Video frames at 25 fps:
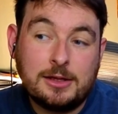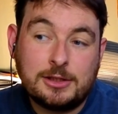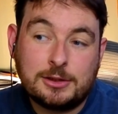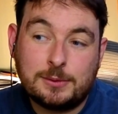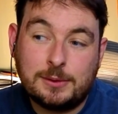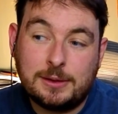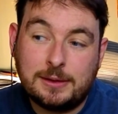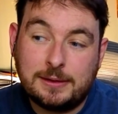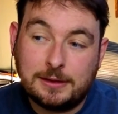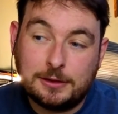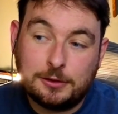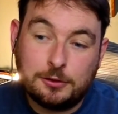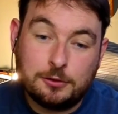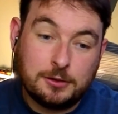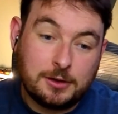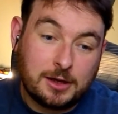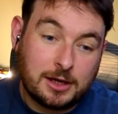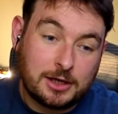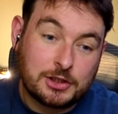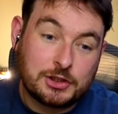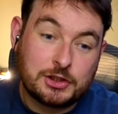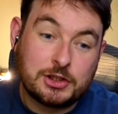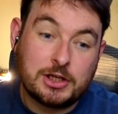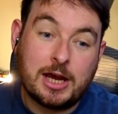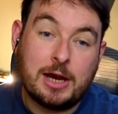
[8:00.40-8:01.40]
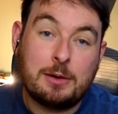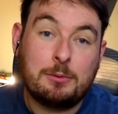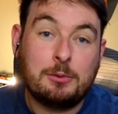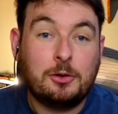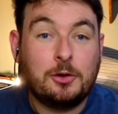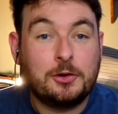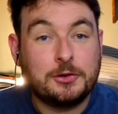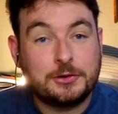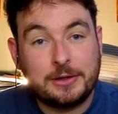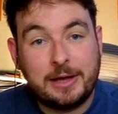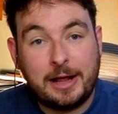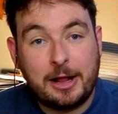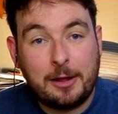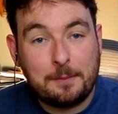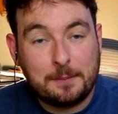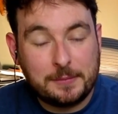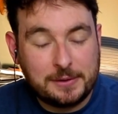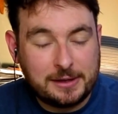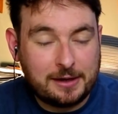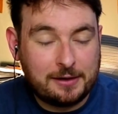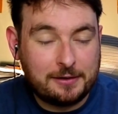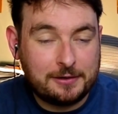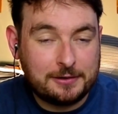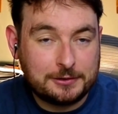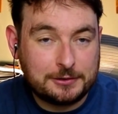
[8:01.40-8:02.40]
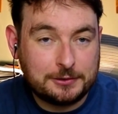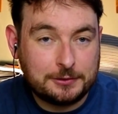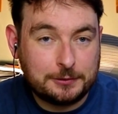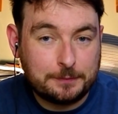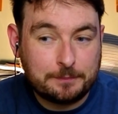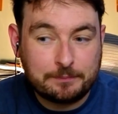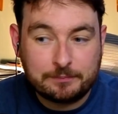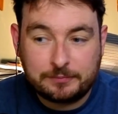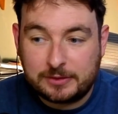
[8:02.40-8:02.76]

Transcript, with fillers: so anything you guys share will also help me out too